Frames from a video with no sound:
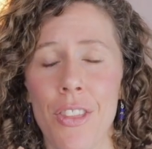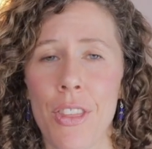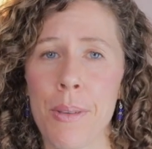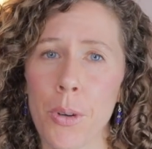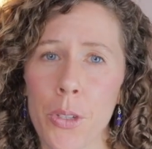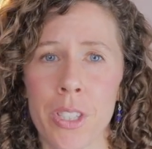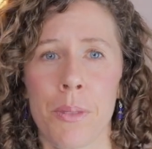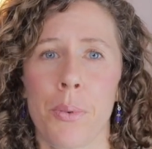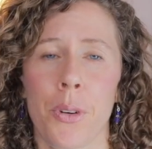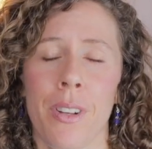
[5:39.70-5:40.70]
the most
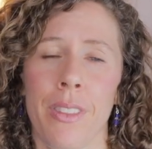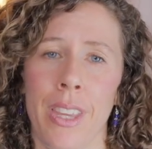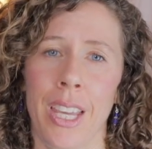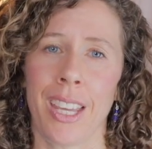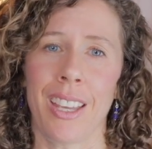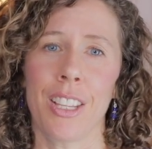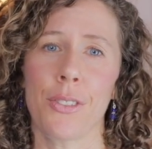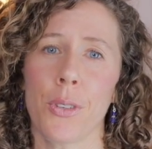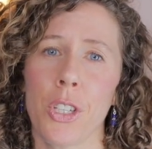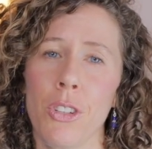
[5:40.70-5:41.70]
important thing is
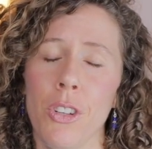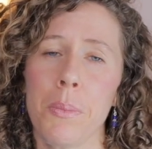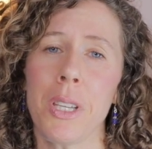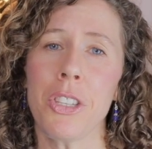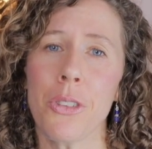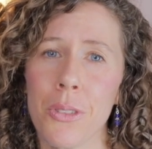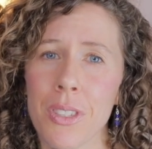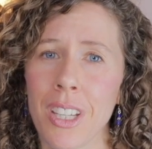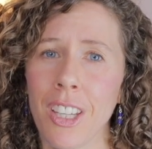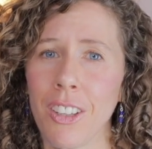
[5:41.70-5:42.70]
for you to be
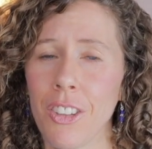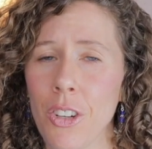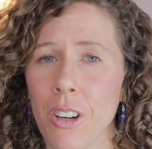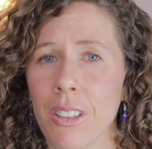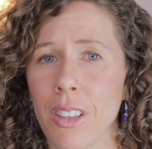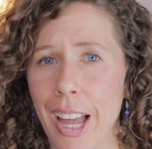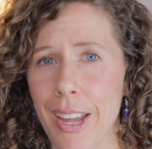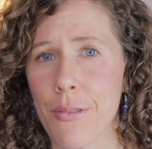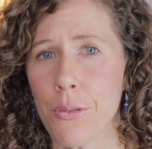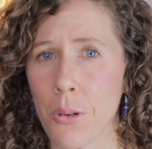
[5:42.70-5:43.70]
using your
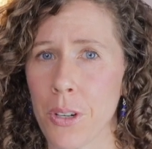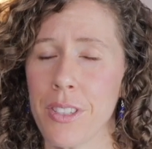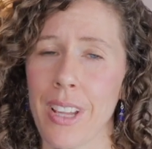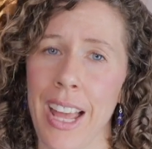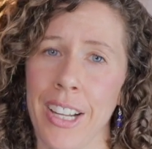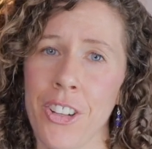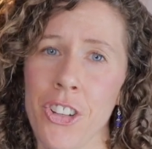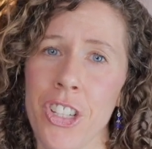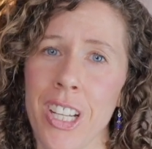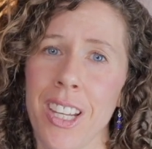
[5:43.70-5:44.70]
life force
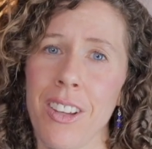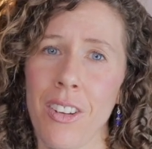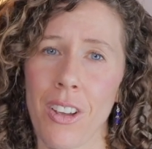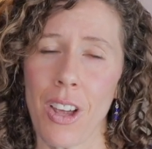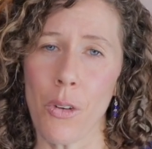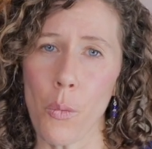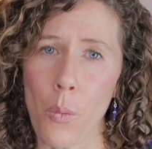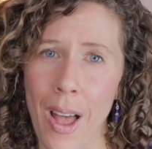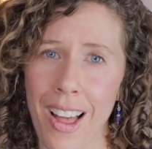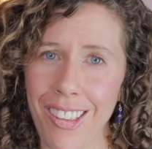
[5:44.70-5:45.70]
energy
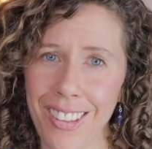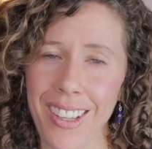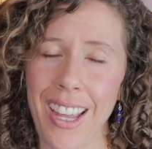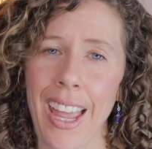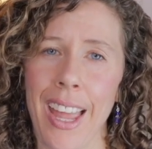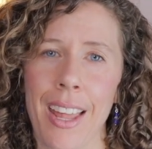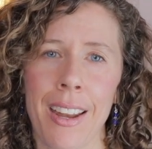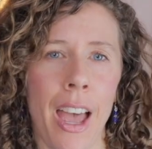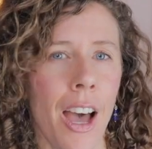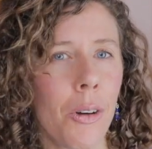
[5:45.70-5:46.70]
well. And
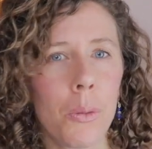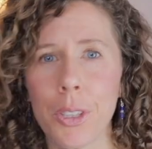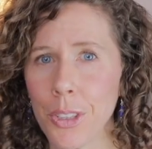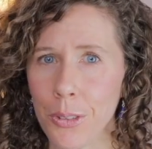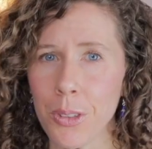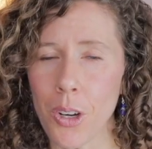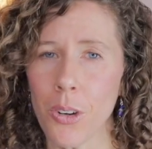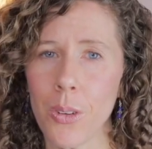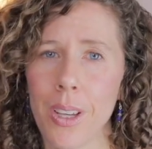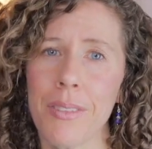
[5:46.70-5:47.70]
how will you
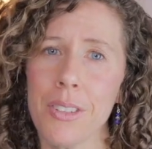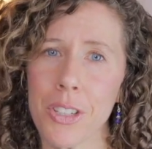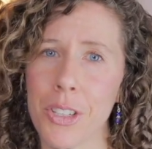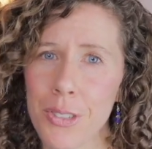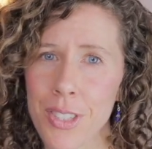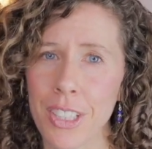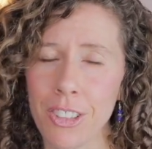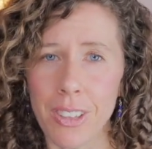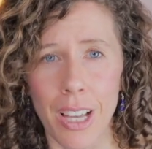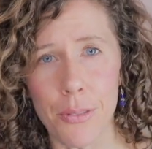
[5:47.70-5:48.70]
know if you're using
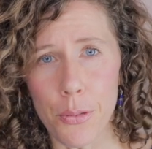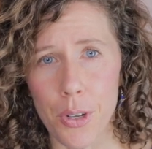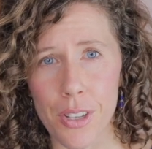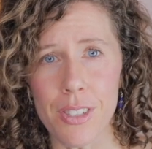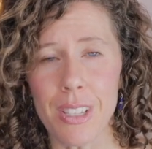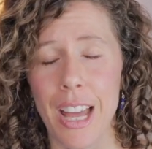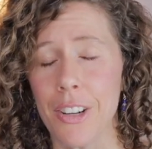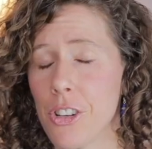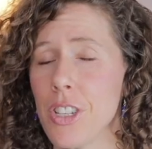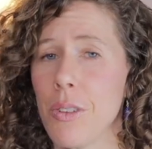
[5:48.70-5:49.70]
your life force
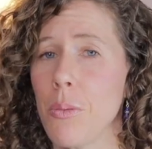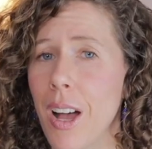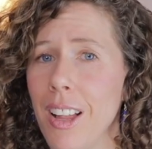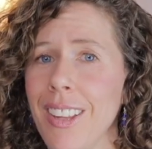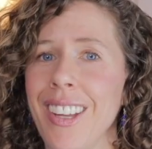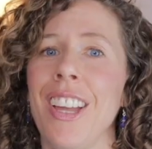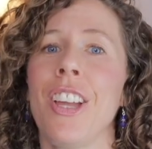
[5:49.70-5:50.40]
energy well?